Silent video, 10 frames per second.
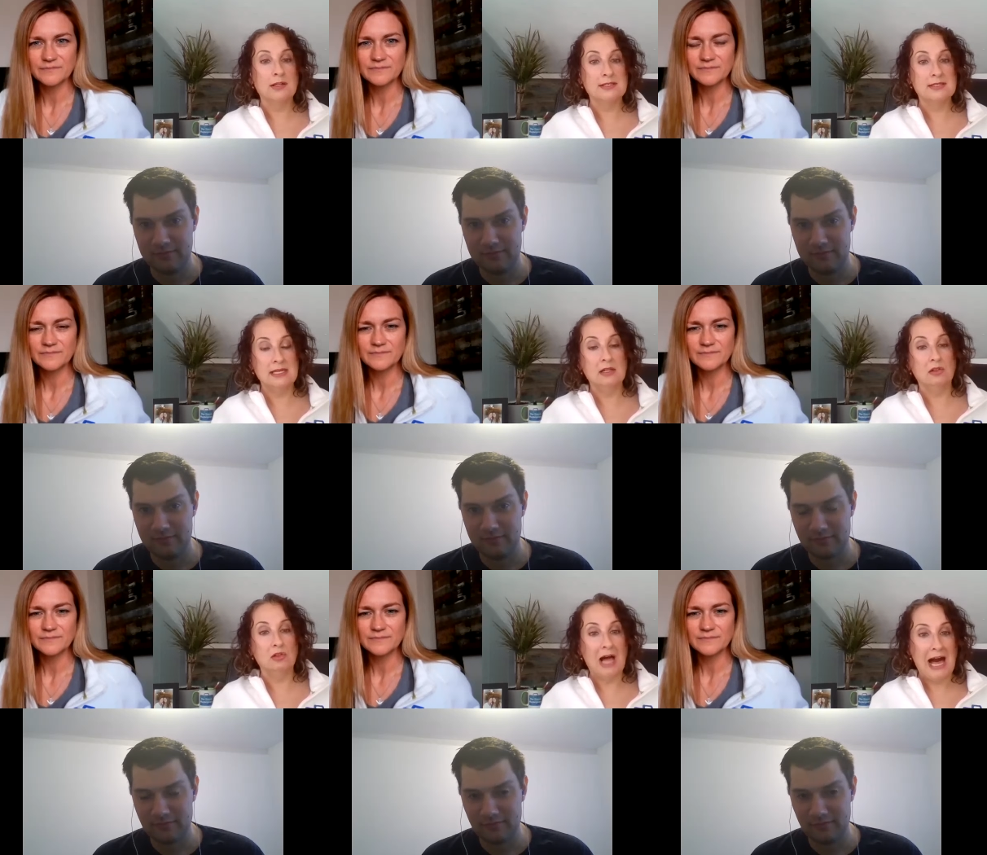Speaker 1: we're going to see a
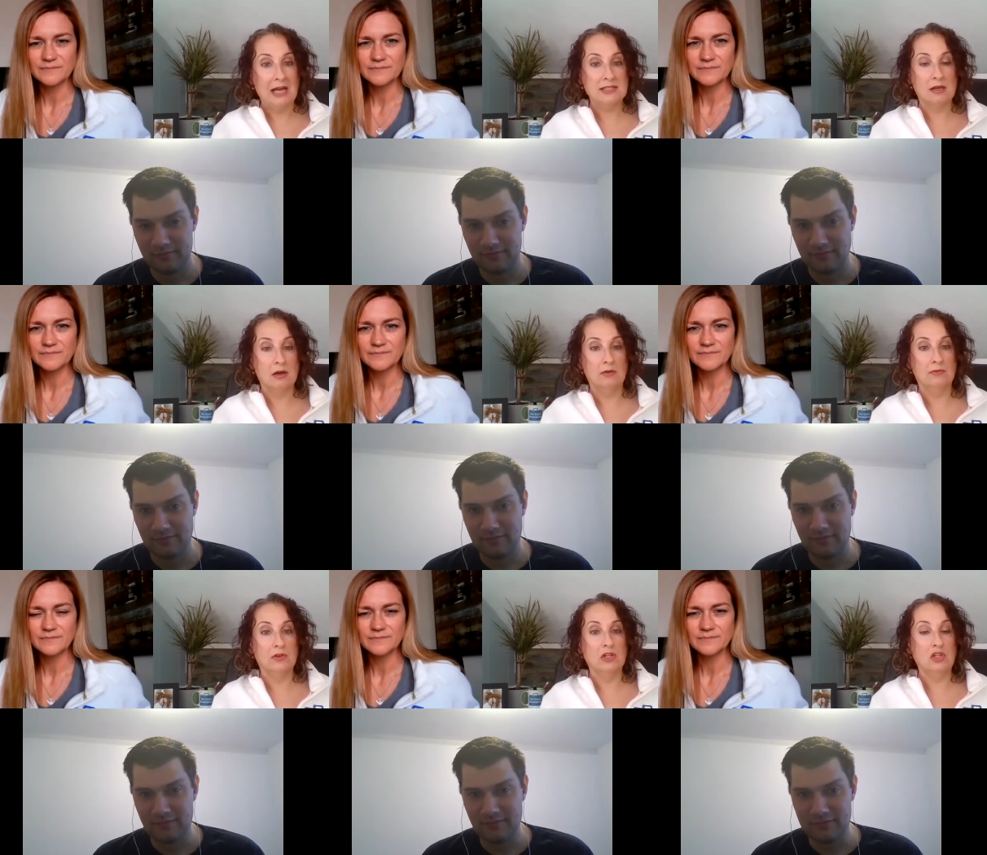lot of
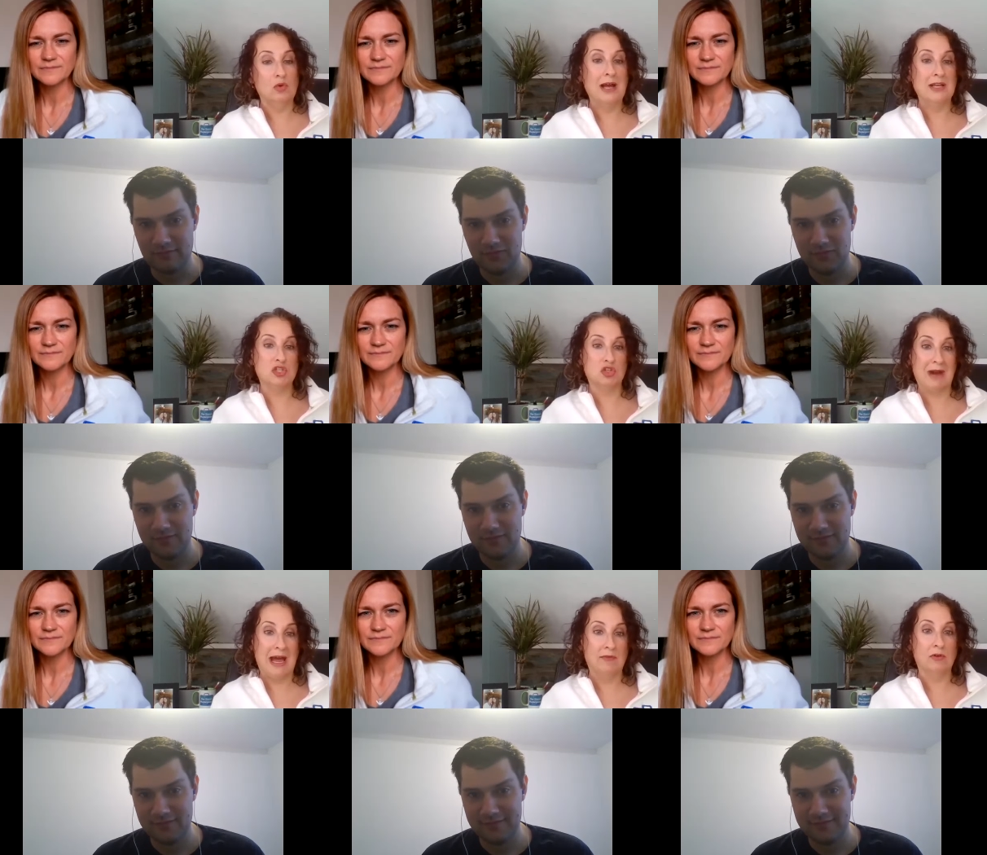us
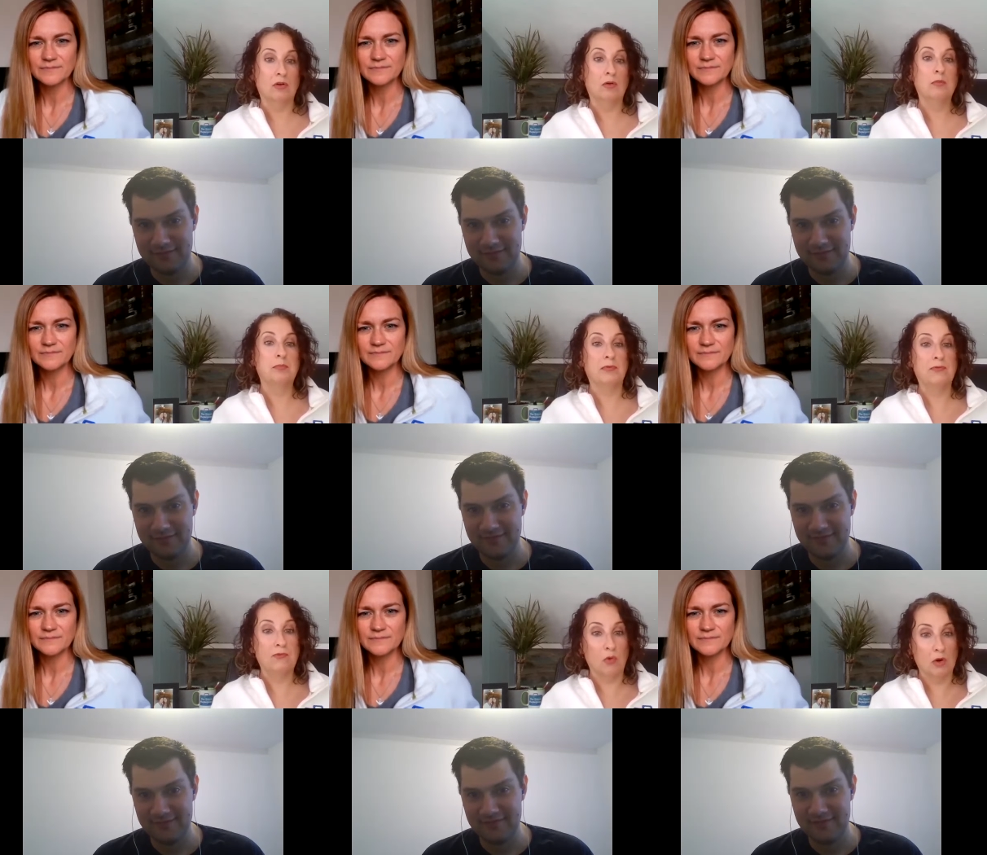travel
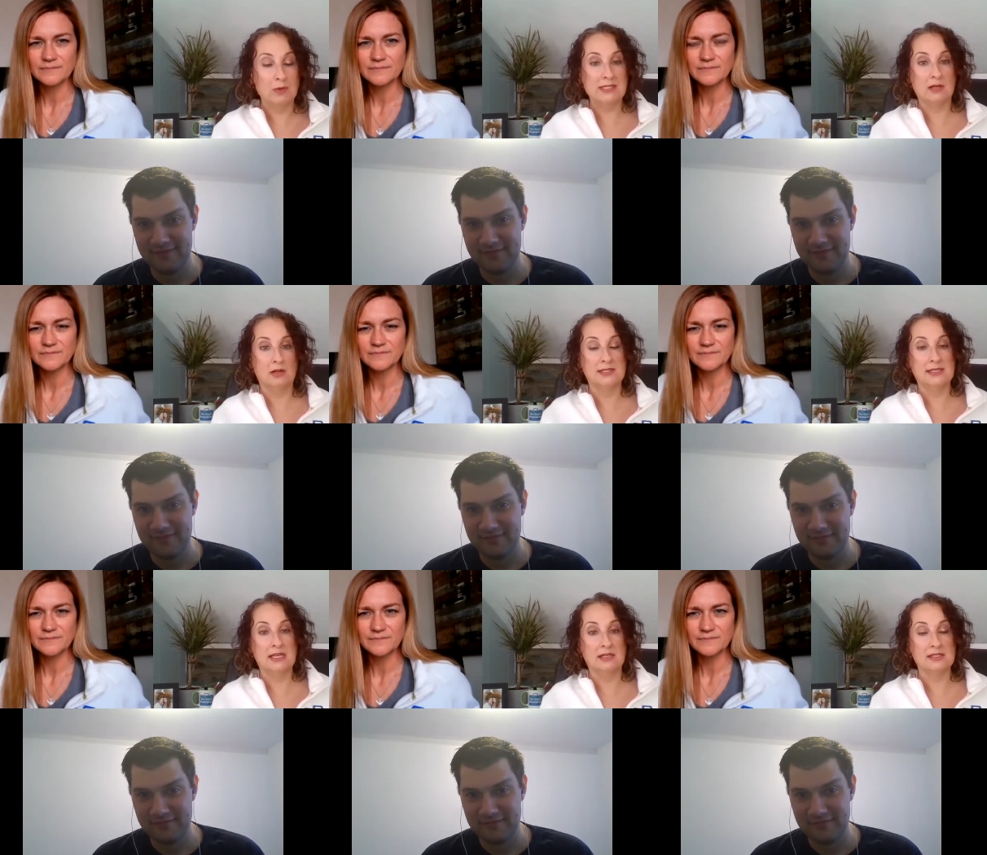before we start
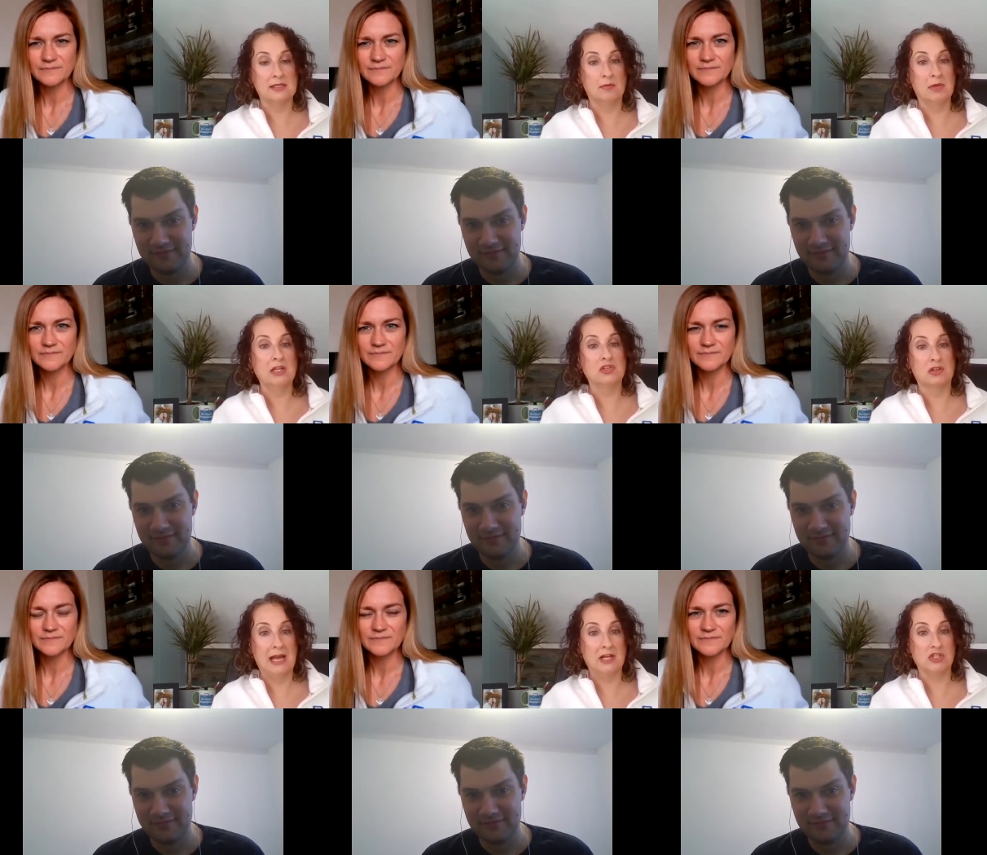seeing some
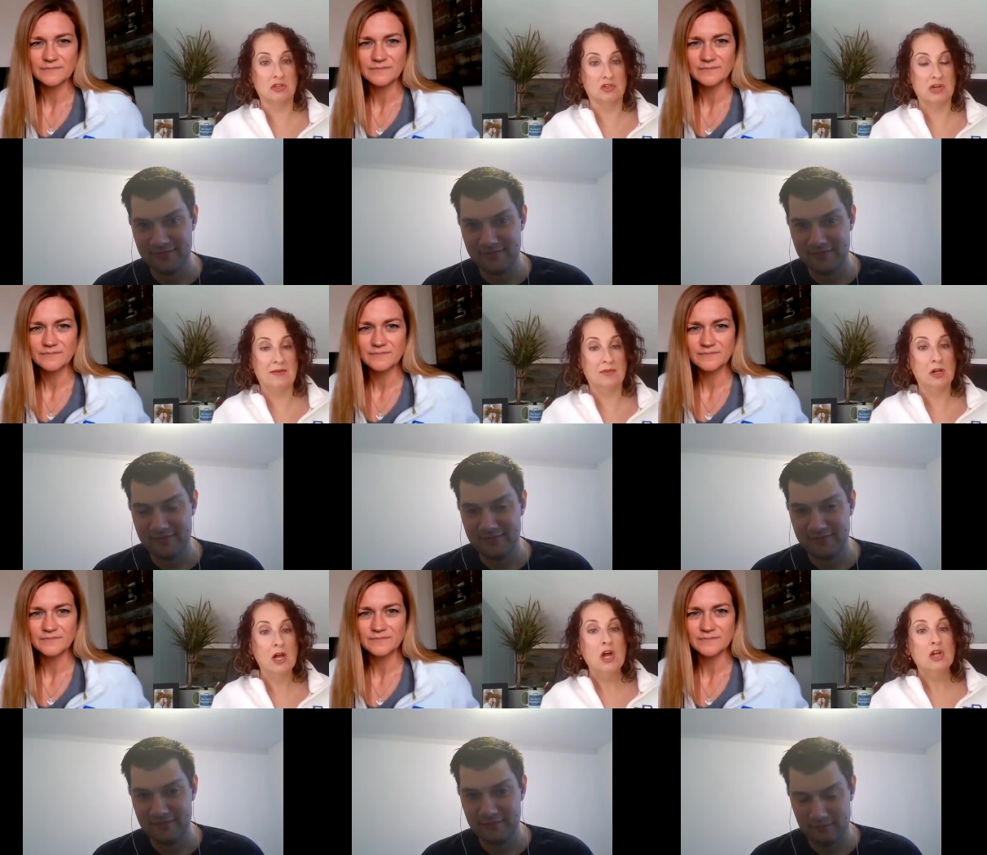international
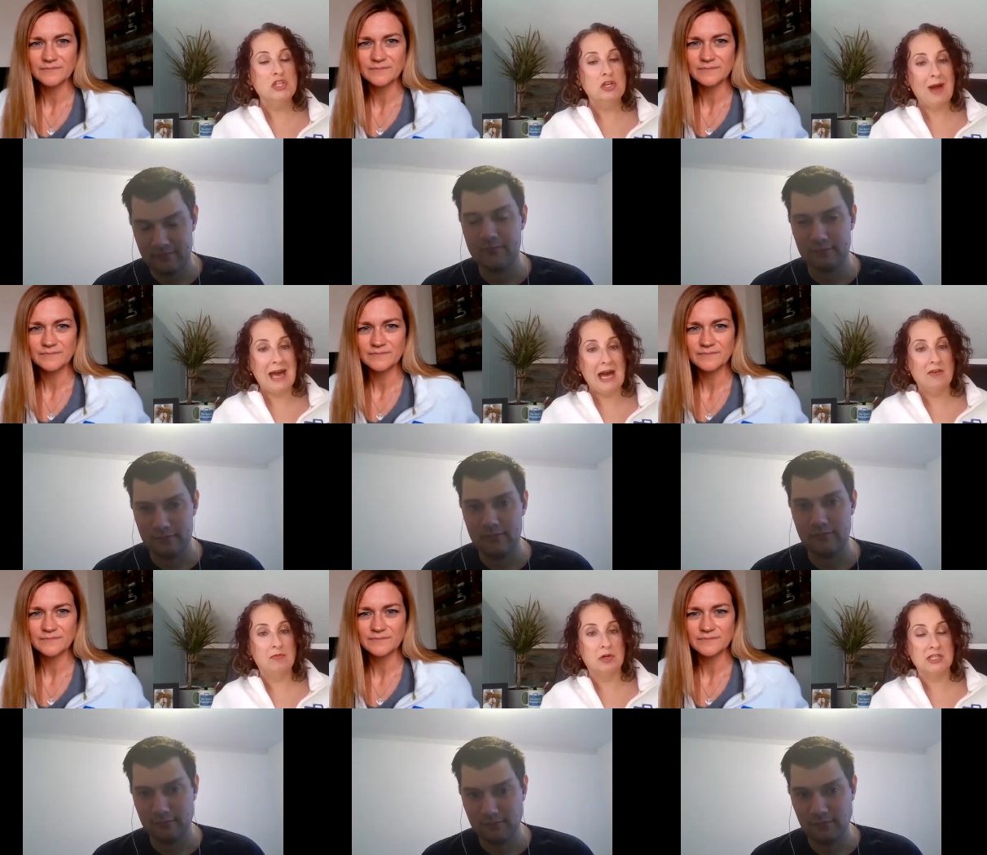travel do you
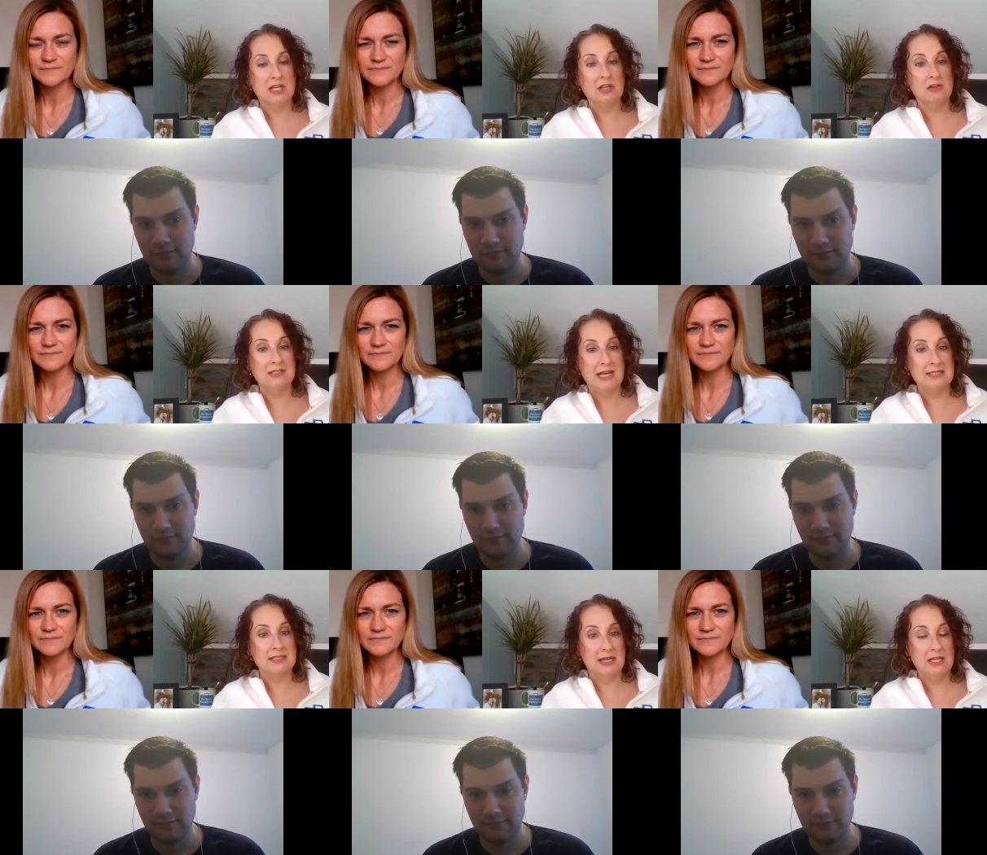have particular
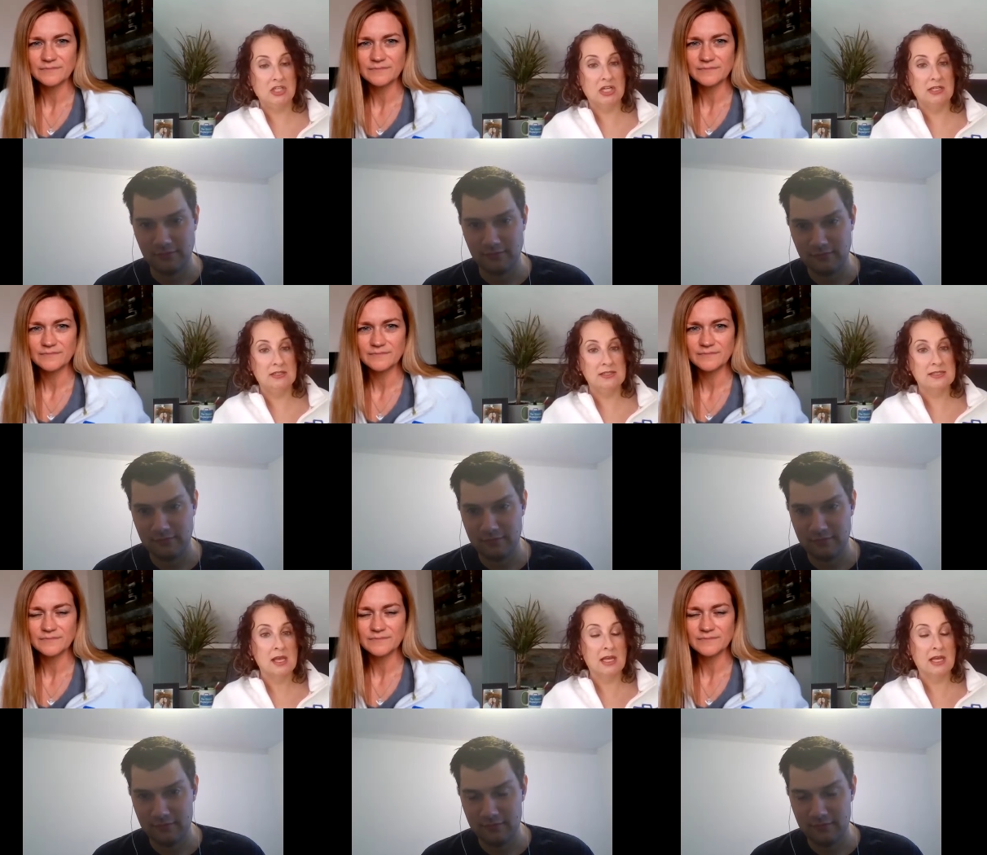destinations